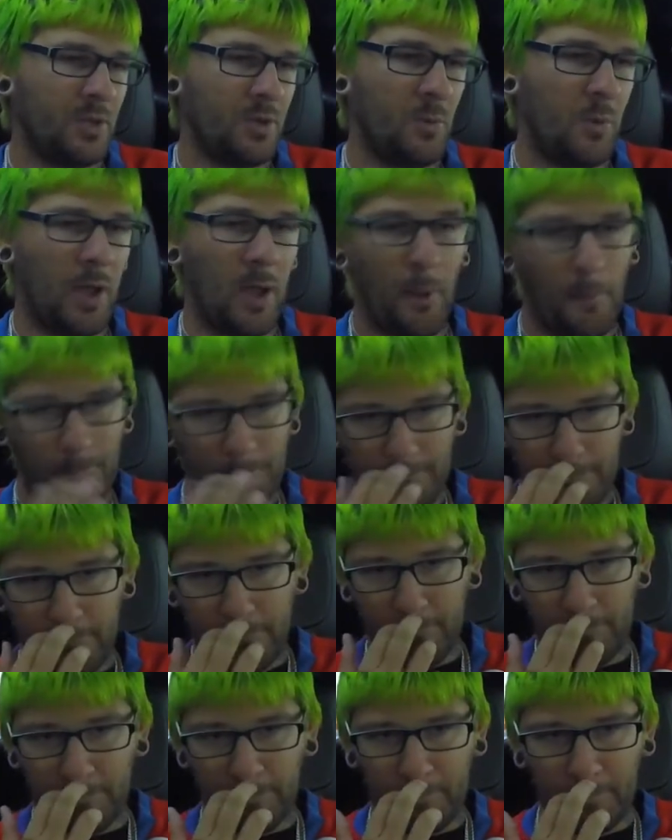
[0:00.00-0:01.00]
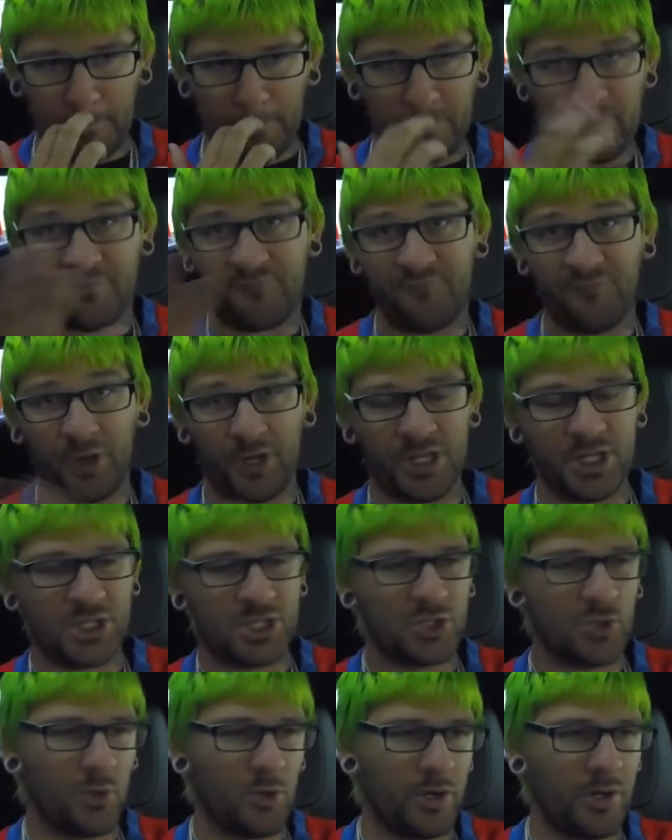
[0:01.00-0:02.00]
Well, funny
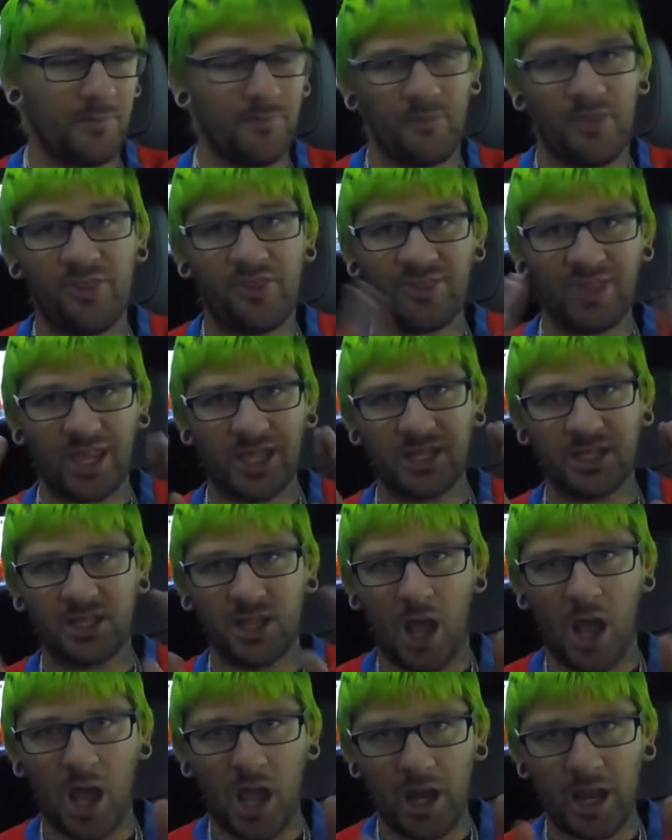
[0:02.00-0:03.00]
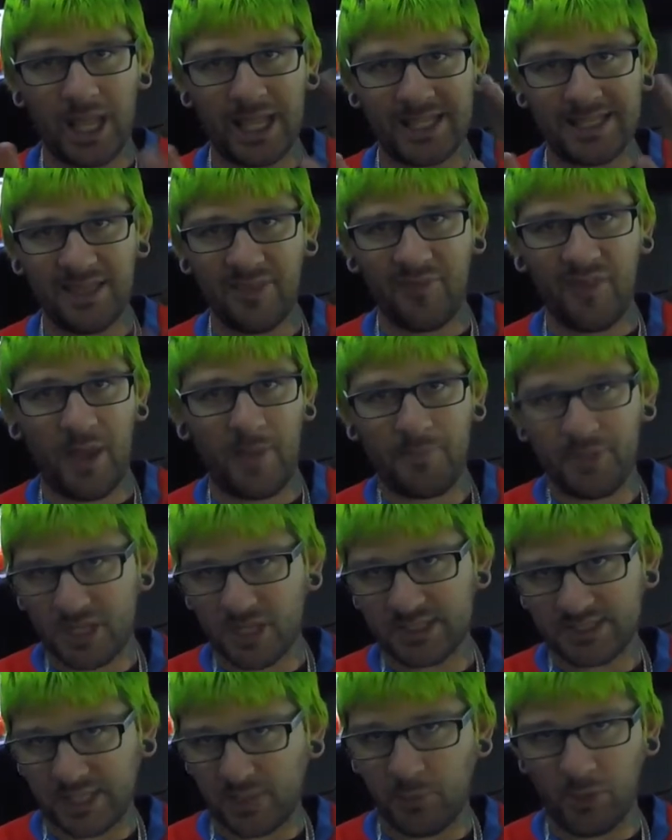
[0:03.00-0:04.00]
story. Thank God I did that,
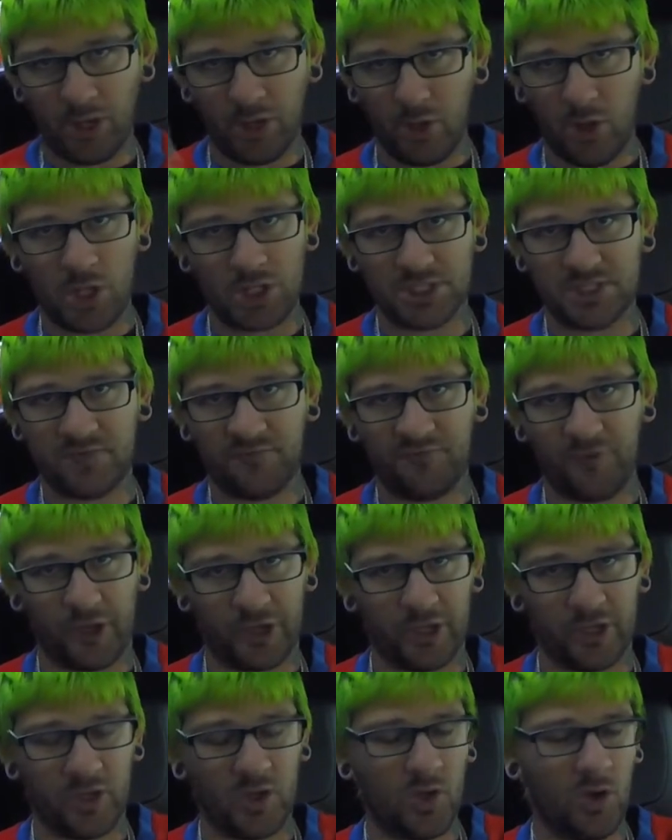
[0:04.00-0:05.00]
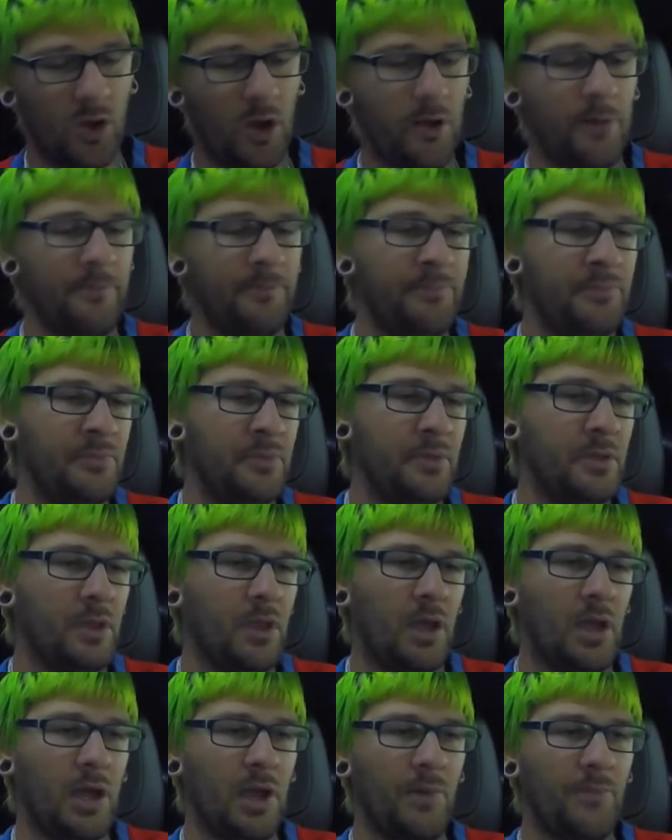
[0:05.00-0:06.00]
because I would have lost the fucking car.
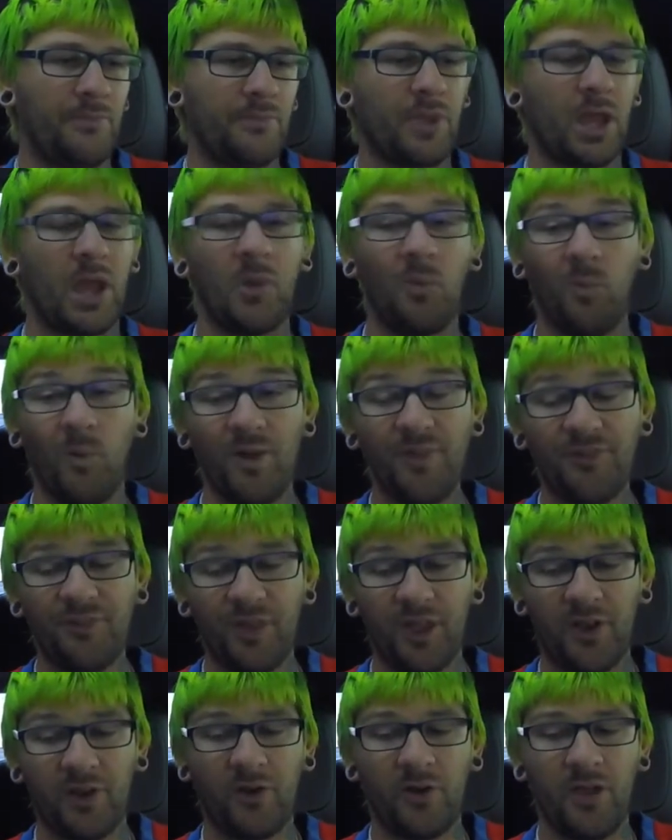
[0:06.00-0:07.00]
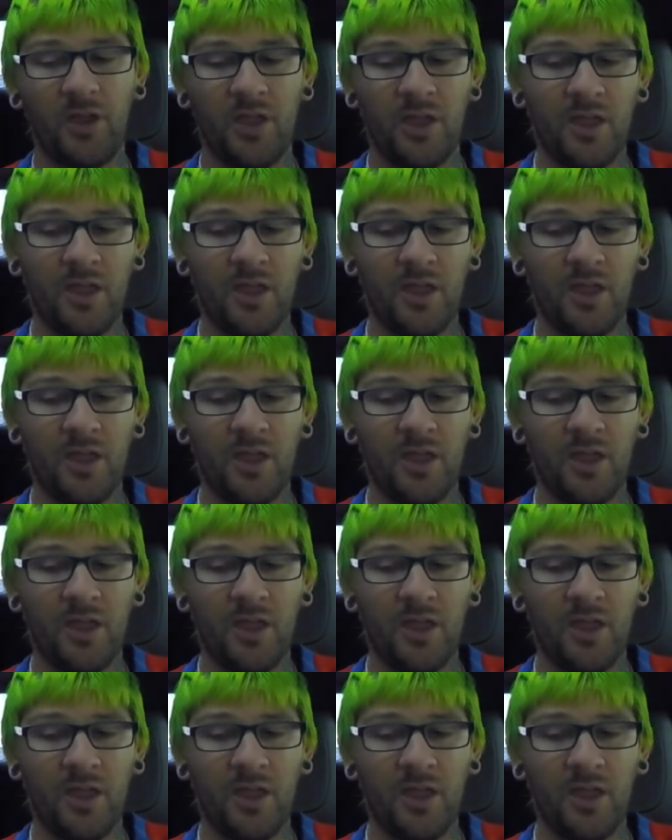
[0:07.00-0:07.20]
I went there,